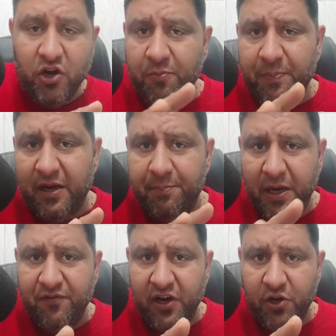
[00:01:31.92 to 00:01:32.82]
We'll not make a
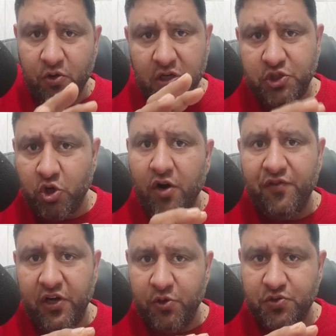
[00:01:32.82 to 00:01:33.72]
big video, a
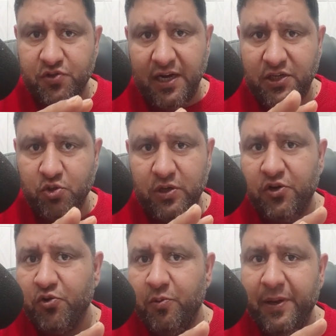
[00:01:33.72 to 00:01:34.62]
short video, right? So
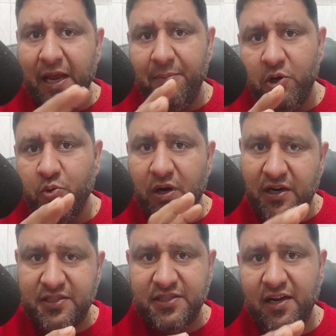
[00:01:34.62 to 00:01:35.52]
that you will be able to
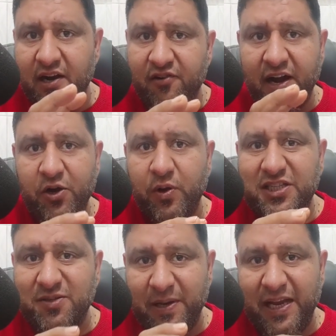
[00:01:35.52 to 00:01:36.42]
understand. I'll try to
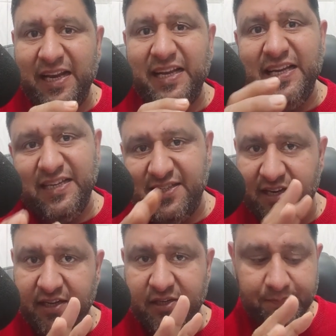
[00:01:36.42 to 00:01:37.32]
explain
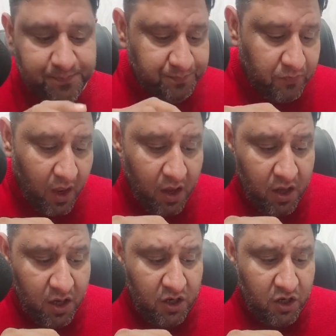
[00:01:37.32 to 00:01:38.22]
easily.
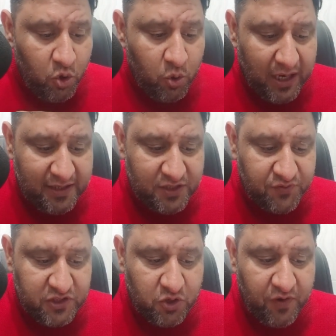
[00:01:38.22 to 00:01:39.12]
Look at
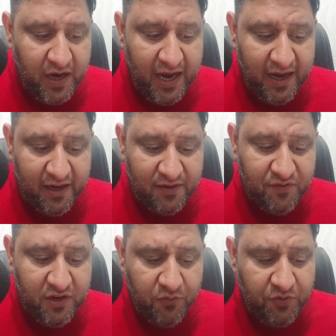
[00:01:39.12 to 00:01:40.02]
this, first of all, a hand.
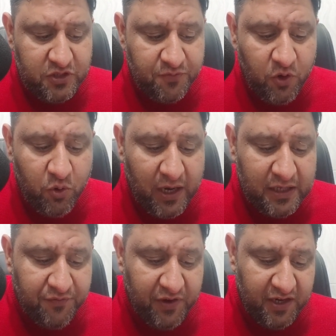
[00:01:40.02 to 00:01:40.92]
First of all, look
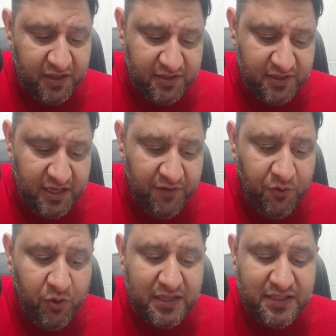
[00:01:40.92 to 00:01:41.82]
at the fingers.
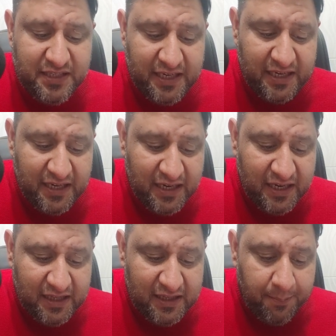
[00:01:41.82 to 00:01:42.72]
If you can see
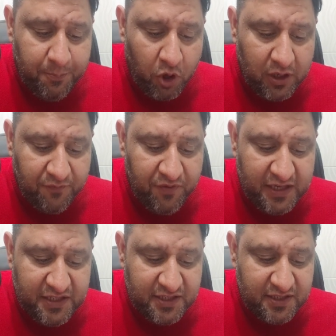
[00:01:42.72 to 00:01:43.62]
the bottom
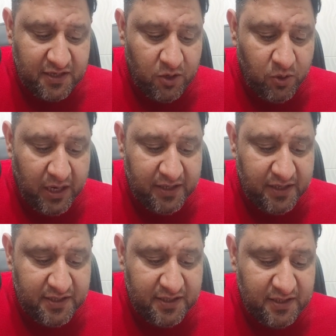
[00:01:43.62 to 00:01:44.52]
flanges, look
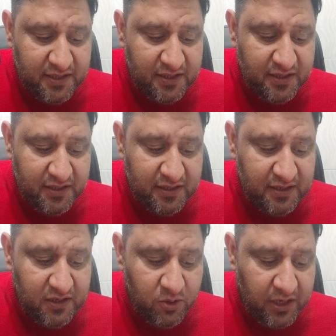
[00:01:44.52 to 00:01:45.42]
at this.
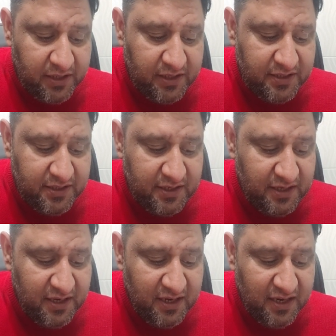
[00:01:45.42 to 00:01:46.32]
Look at this.